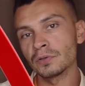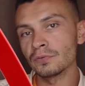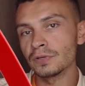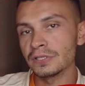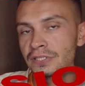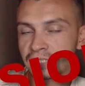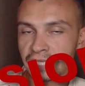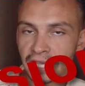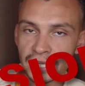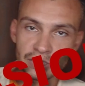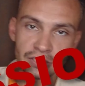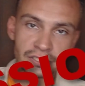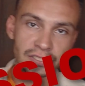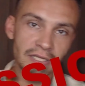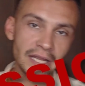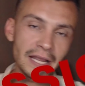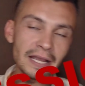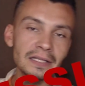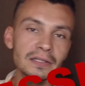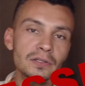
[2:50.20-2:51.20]
the
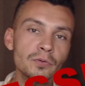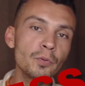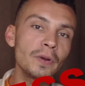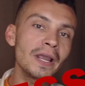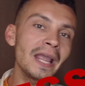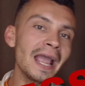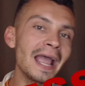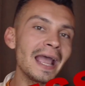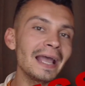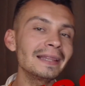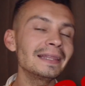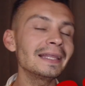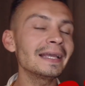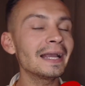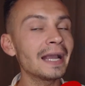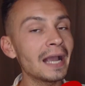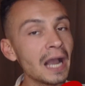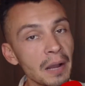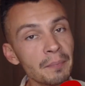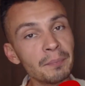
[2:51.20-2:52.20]
recession. And we had a
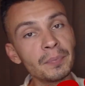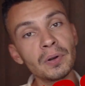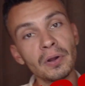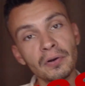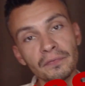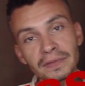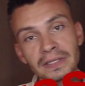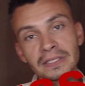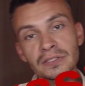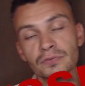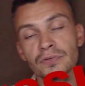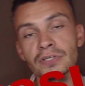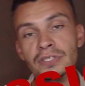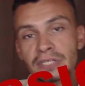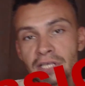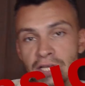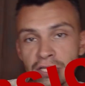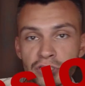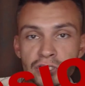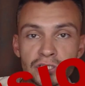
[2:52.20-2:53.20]
couple of these
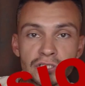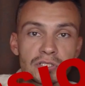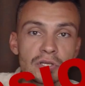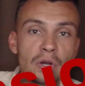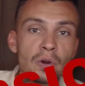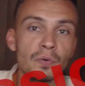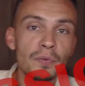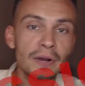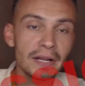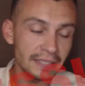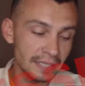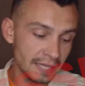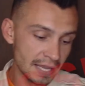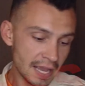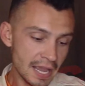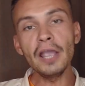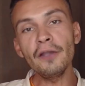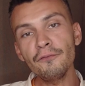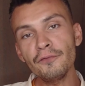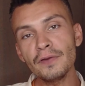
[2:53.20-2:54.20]
recessions already.
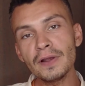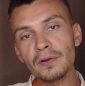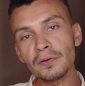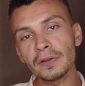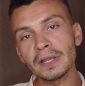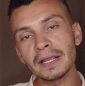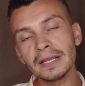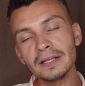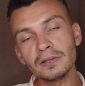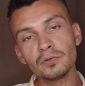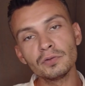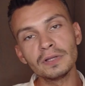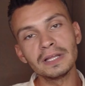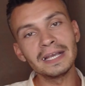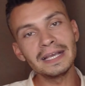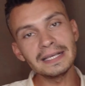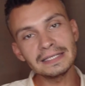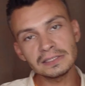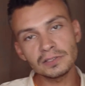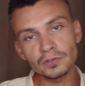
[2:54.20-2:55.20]
If we're looking into the
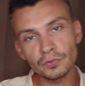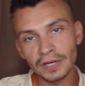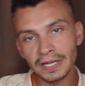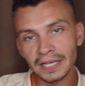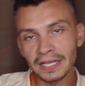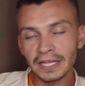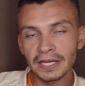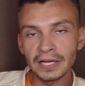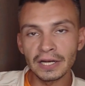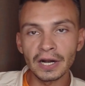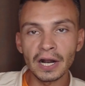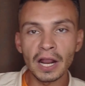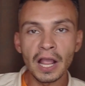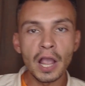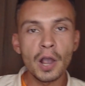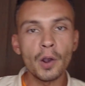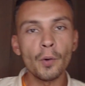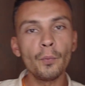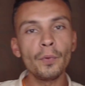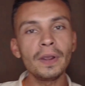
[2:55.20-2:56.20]
history here,
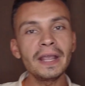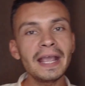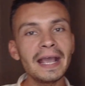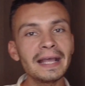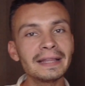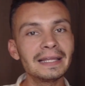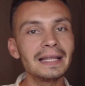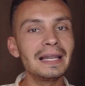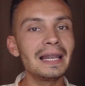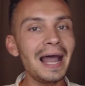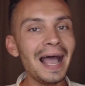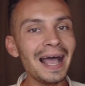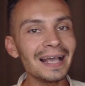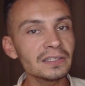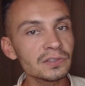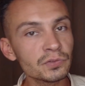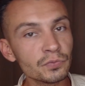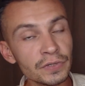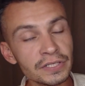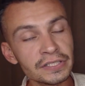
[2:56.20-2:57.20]
we had the
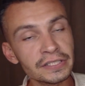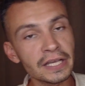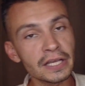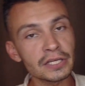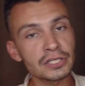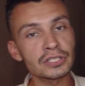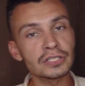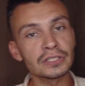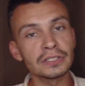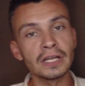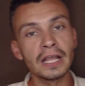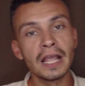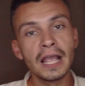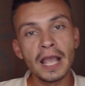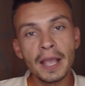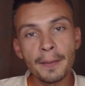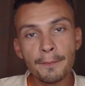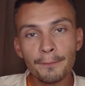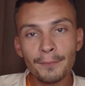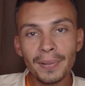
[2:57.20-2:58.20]
last recession
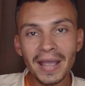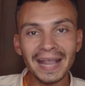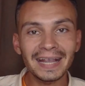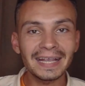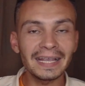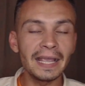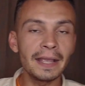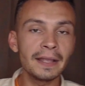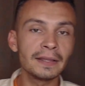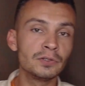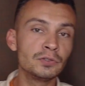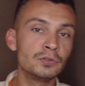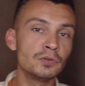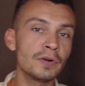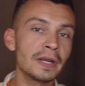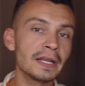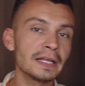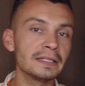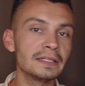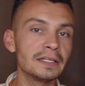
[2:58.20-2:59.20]
back
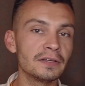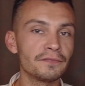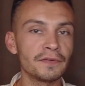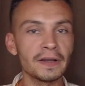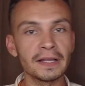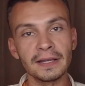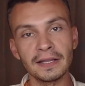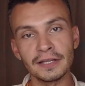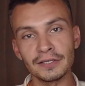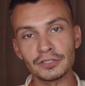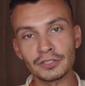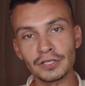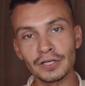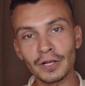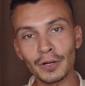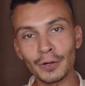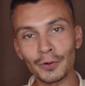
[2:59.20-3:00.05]
during the financial